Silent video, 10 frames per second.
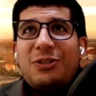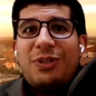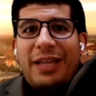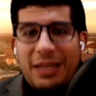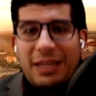
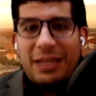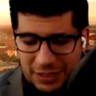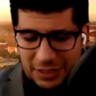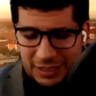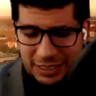Hanafis,
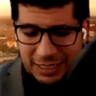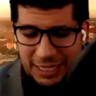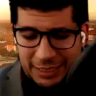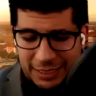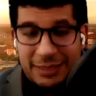
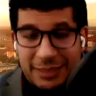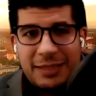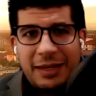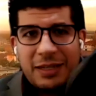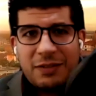at least in the
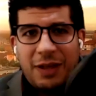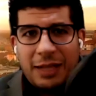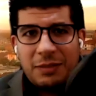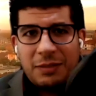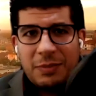eyes of the
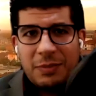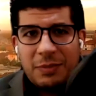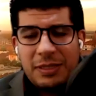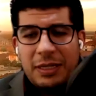Ottomans,